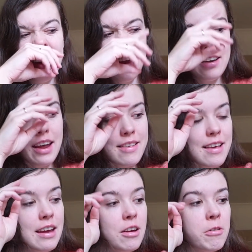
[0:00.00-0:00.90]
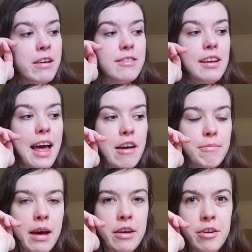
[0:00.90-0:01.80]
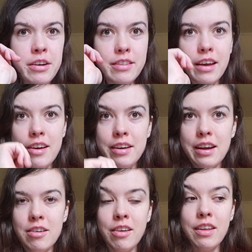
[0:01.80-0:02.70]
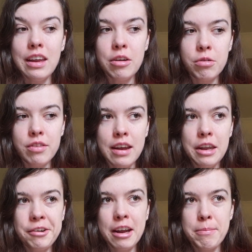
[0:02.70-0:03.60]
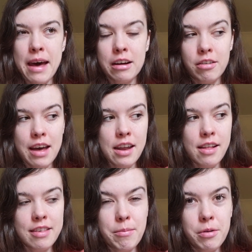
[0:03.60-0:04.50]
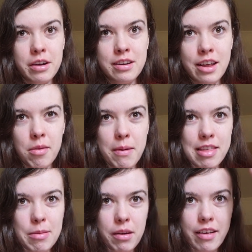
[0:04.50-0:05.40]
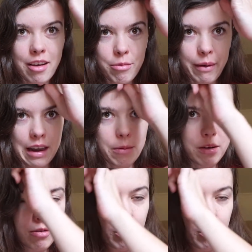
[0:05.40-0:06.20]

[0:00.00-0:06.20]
And yes, I know I still have my Ernest cardigan on the needles. I need to get back to that at some point, especially because I really want to